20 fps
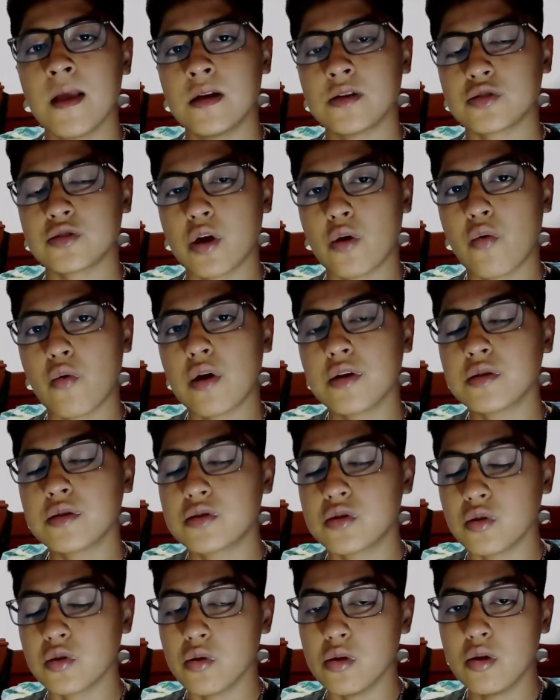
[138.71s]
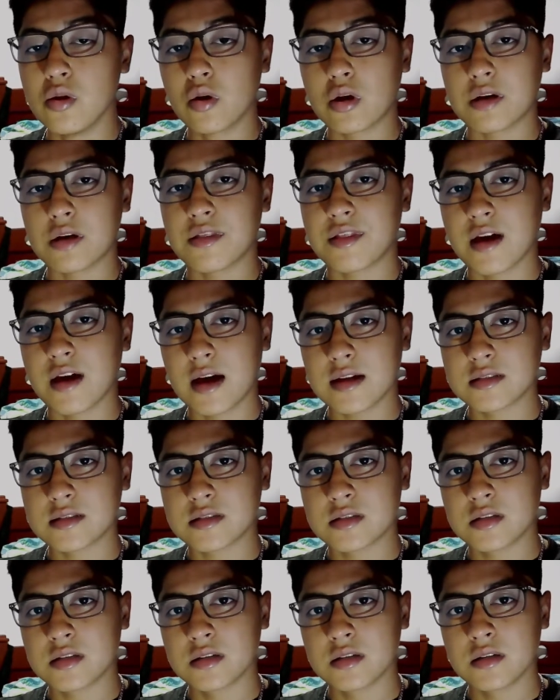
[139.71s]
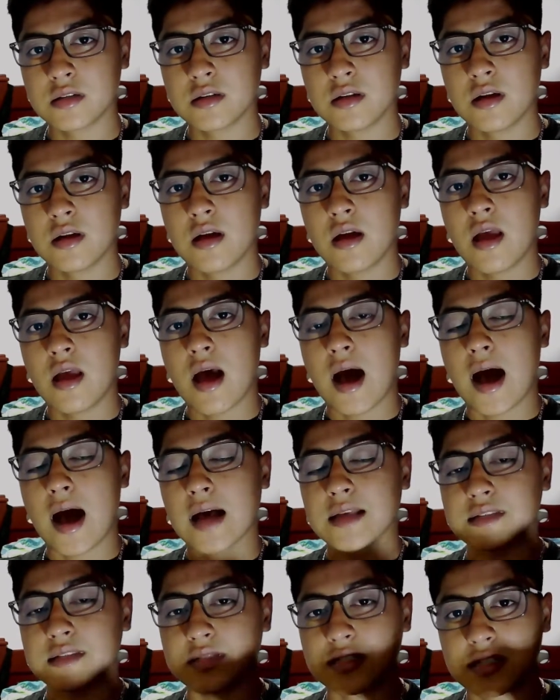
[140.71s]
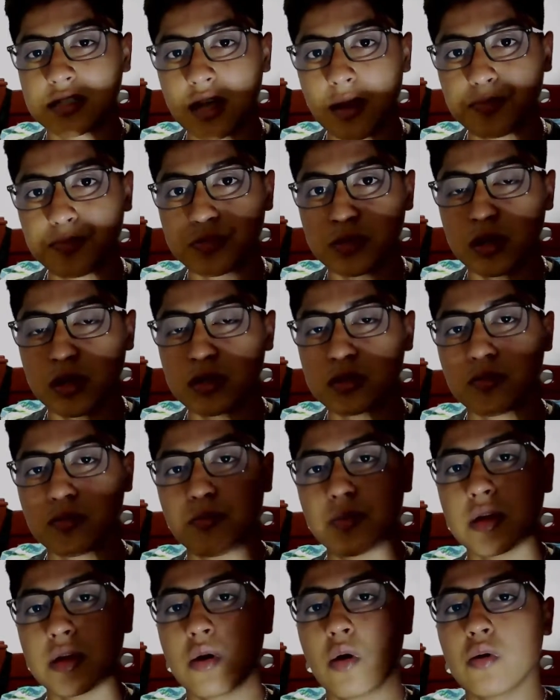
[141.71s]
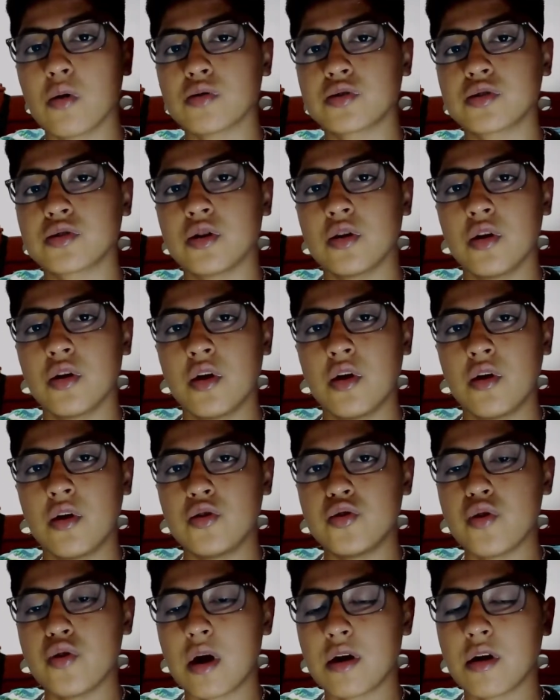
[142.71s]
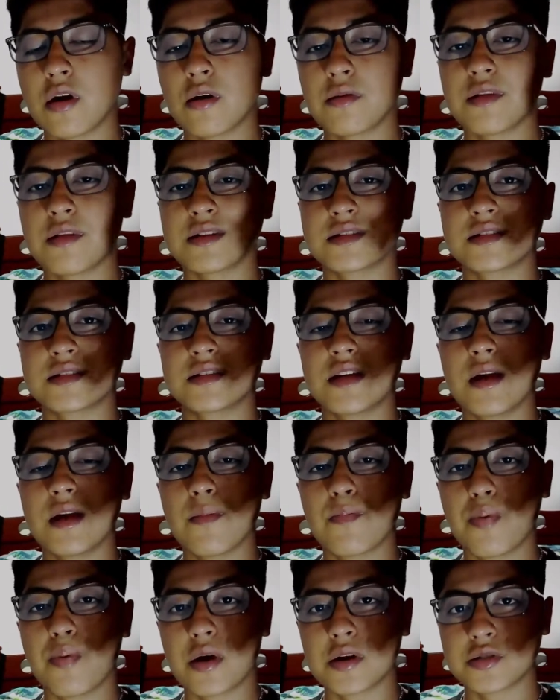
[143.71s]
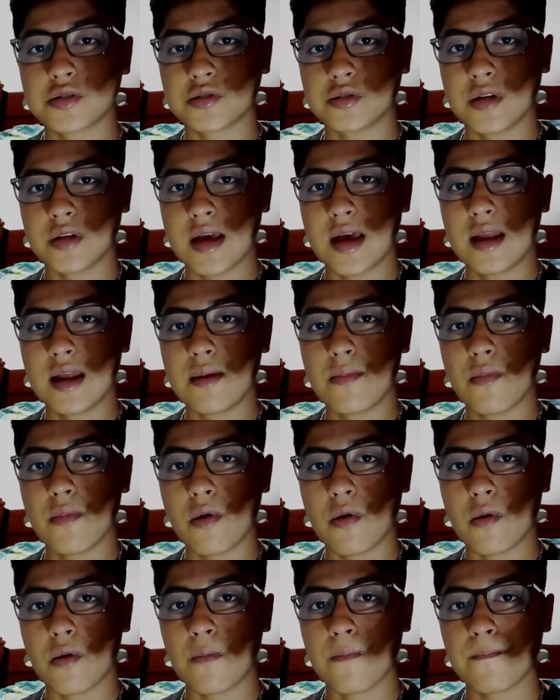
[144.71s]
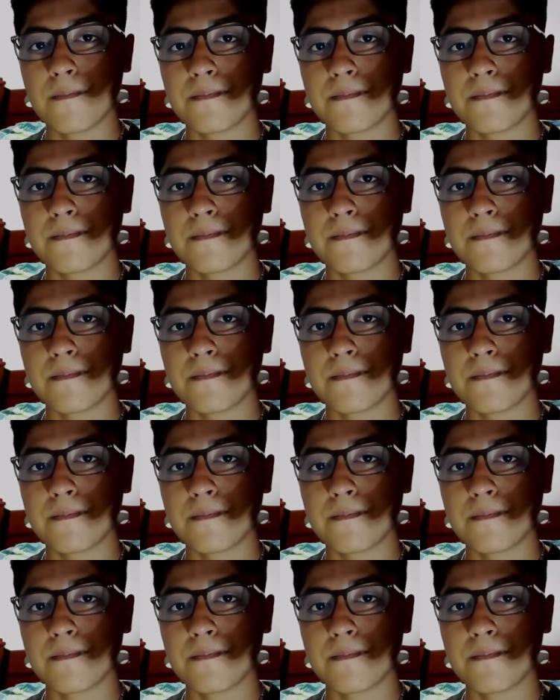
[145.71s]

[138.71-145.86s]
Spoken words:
So I want you to look at that, accept it, because you are not the same person anymore.